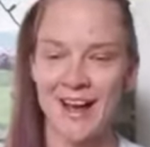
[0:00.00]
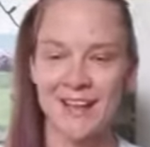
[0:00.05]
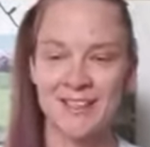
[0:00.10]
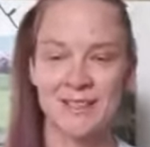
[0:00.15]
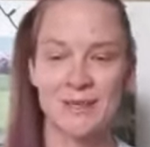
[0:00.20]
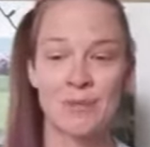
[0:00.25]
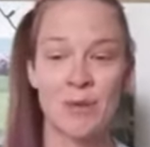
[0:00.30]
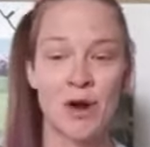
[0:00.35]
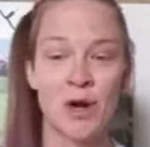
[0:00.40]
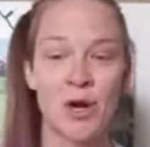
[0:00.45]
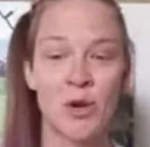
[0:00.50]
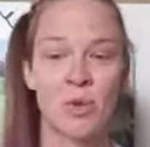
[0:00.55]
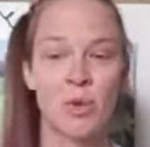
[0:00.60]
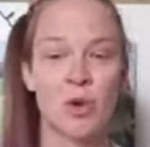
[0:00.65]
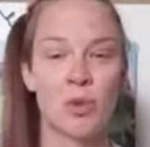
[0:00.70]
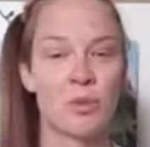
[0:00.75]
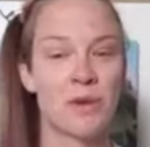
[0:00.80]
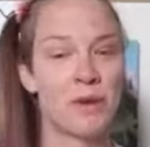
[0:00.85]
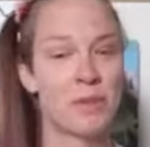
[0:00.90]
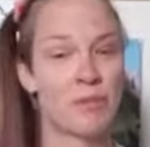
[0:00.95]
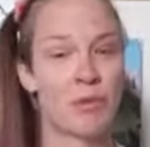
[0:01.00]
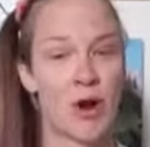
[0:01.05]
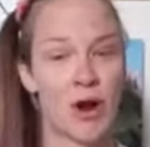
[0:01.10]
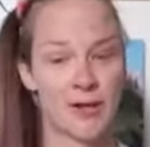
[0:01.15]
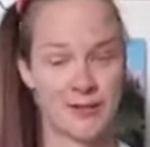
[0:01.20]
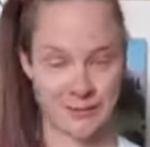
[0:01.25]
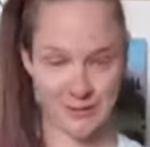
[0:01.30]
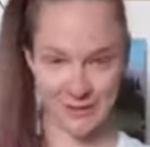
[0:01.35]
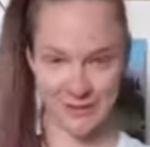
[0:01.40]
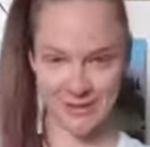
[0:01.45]
Tomorrow will be brought
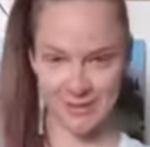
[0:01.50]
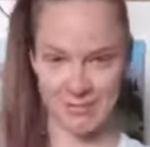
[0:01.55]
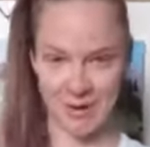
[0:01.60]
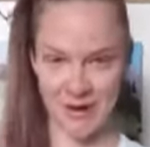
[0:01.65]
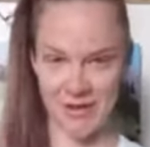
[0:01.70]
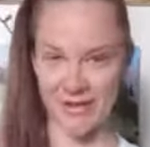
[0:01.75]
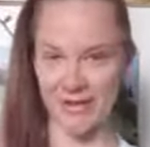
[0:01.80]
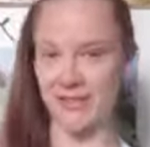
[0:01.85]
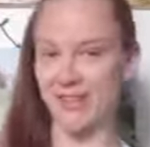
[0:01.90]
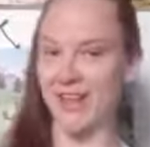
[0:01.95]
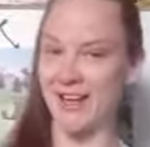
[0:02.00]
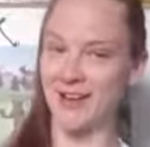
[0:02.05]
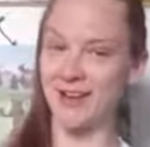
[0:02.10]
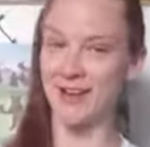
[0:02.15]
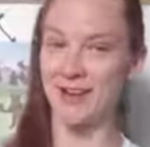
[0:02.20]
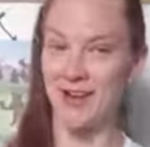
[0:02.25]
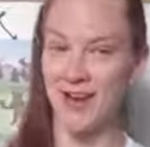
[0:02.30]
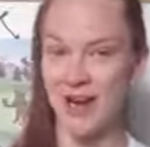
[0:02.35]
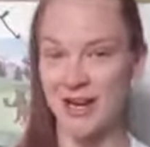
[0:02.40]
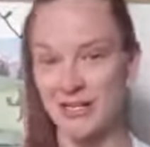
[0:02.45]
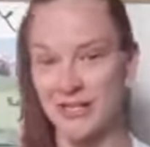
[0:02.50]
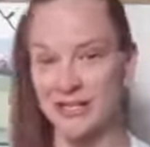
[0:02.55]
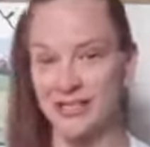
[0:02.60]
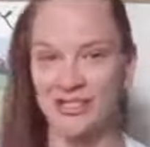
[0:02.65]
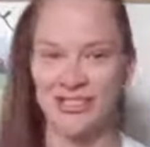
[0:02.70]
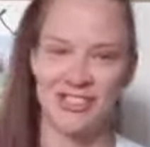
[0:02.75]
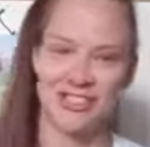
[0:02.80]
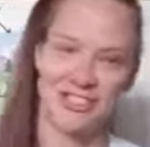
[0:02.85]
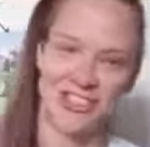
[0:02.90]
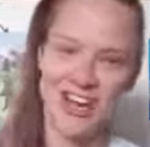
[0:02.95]
to us by the letter
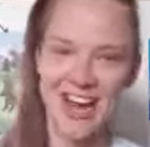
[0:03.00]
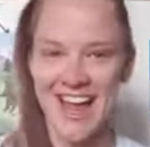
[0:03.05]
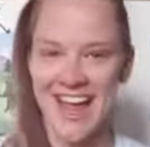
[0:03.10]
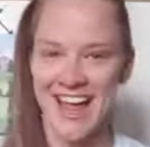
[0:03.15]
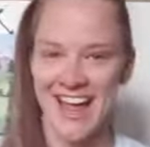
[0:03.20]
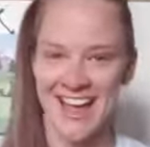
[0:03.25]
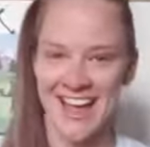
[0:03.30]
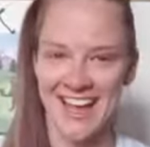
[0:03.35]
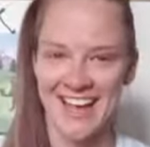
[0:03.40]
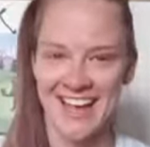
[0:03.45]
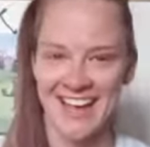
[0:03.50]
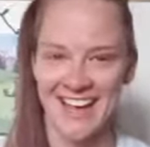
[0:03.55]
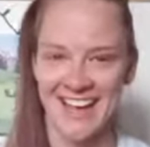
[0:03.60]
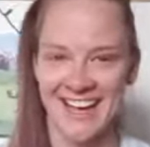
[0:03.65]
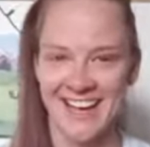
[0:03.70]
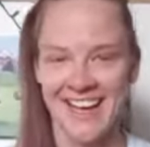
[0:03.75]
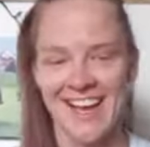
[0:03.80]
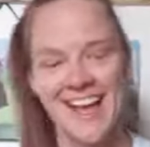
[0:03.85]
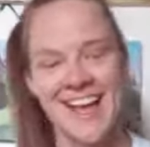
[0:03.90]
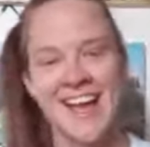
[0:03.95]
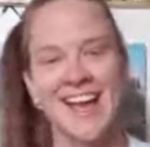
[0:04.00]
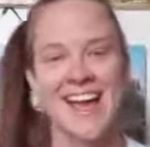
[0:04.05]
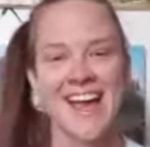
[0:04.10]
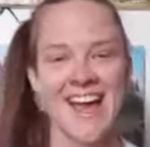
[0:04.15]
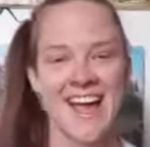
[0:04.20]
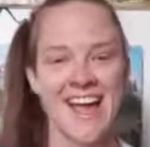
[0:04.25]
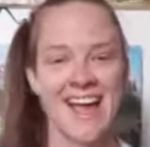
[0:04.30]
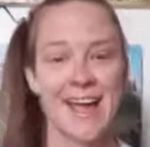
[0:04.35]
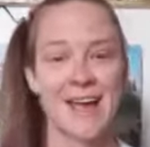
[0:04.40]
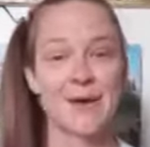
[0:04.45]
J.
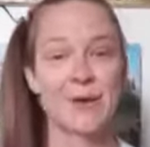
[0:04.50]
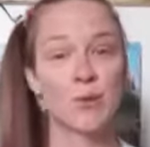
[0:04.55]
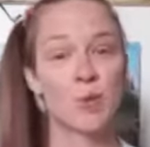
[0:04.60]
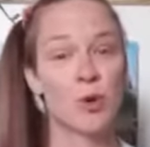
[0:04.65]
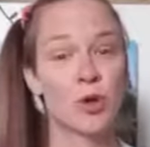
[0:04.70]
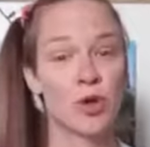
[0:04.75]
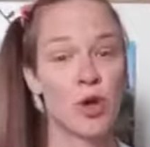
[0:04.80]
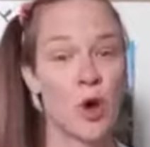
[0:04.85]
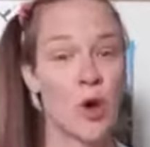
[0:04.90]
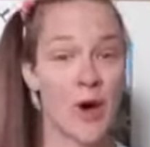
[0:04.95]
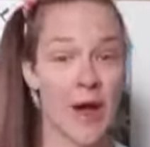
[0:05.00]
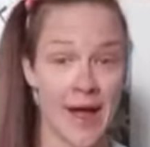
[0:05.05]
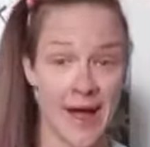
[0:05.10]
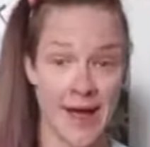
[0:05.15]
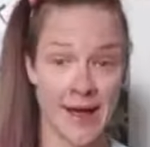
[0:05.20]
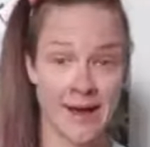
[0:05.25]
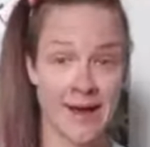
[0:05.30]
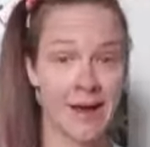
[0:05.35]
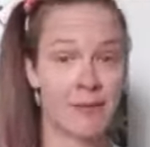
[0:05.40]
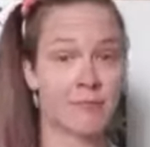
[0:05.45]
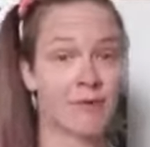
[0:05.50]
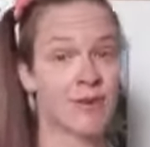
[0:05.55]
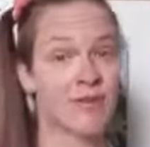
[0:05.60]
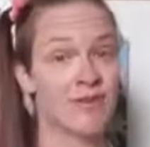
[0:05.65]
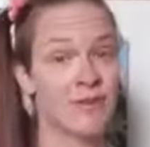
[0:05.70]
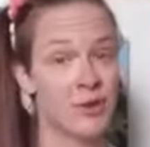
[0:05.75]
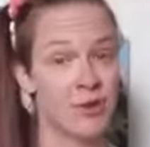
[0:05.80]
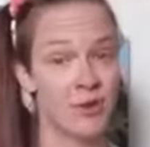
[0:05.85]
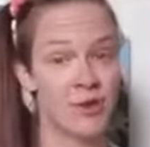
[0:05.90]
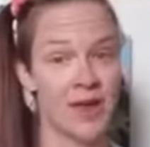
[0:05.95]
And we'll go ahead and
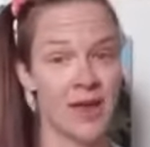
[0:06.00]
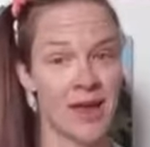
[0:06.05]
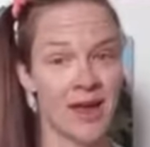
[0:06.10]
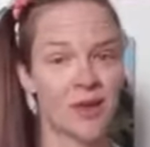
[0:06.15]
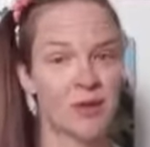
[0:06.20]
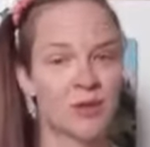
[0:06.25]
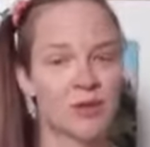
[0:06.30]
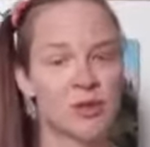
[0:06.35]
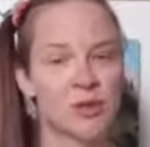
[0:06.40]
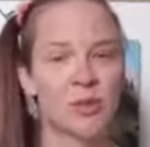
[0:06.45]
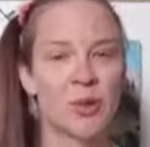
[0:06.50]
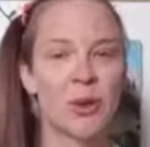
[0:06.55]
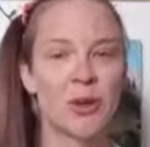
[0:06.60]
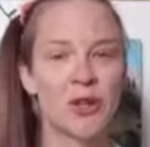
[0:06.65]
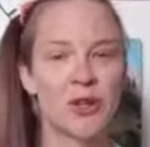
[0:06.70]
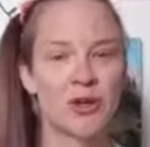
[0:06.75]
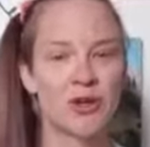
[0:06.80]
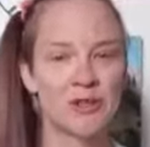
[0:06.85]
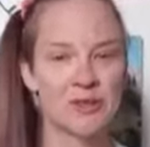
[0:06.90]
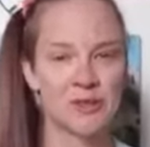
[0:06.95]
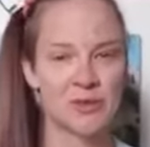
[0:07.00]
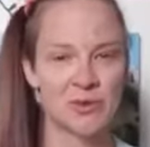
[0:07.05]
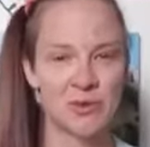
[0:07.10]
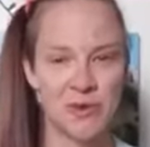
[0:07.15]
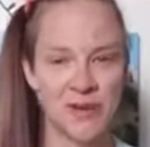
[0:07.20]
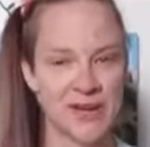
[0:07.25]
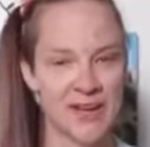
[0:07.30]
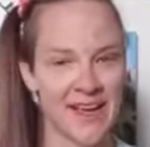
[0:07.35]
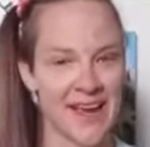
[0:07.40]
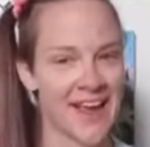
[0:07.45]
review the animals we learned this
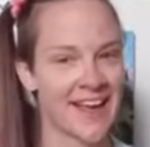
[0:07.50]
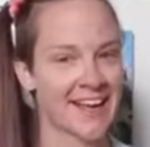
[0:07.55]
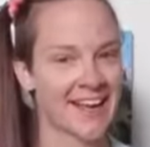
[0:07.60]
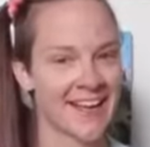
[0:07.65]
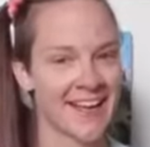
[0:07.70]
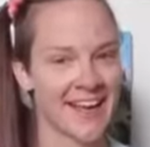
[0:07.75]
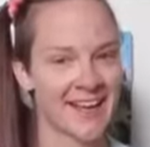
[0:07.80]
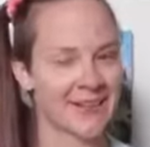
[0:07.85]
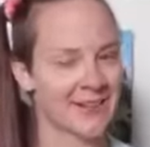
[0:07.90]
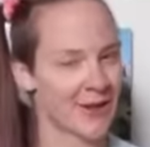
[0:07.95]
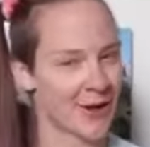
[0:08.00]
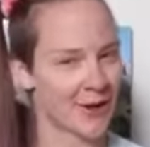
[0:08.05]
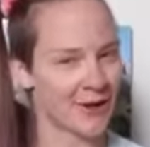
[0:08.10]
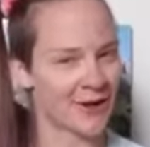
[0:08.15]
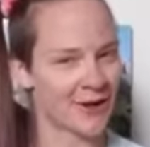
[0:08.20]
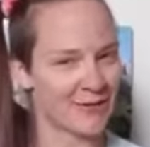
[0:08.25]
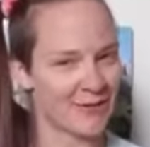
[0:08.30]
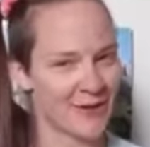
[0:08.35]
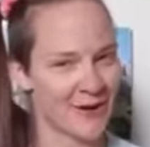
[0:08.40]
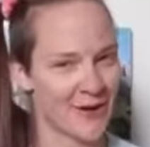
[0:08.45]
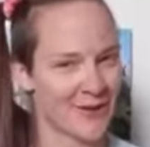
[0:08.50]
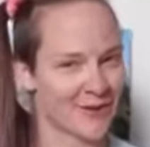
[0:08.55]
week. And again, I'll give you a